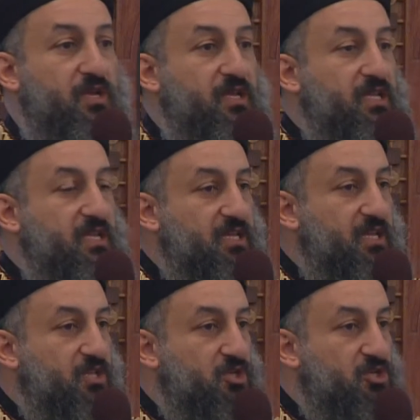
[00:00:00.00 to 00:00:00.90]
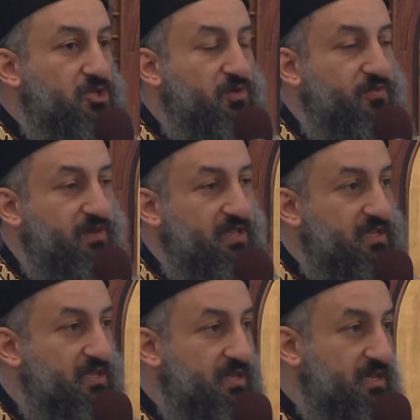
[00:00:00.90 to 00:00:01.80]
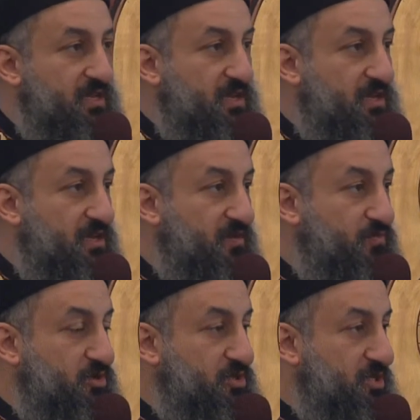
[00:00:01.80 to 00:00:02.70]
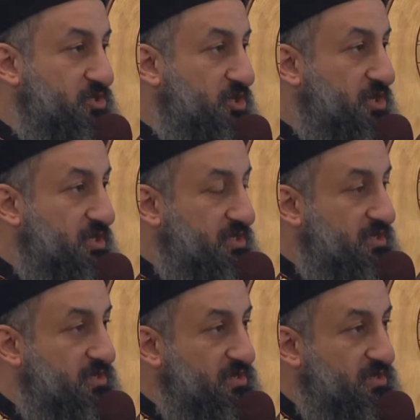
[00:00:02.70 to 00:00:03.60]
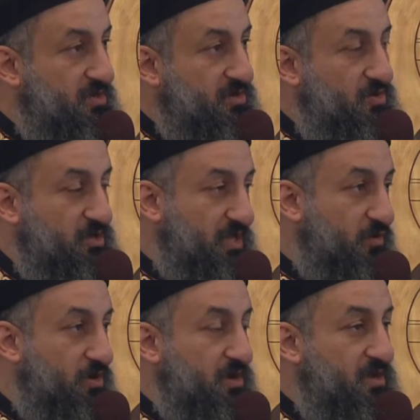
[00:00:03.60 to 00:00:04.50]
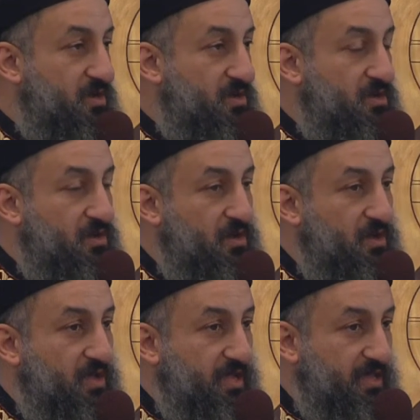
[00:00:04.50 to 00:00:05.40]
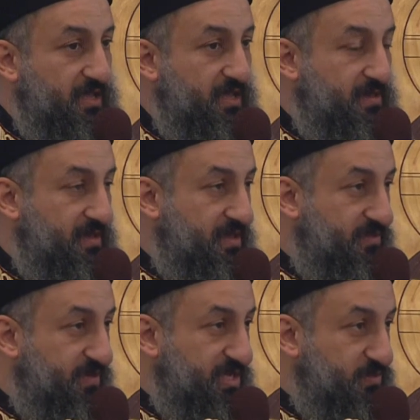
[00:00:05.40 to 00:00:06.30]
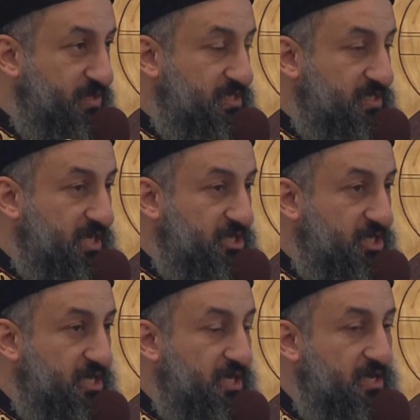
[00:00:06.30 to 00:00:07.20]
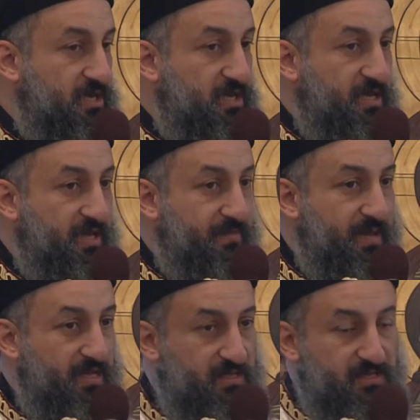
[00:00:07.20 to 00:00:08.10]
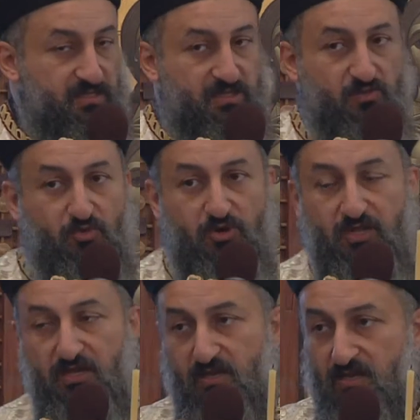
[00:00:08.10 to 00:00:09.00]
in any liturgy, we'll find a circuit or dawra in Vespers, Ashaya, in Matins in the morning,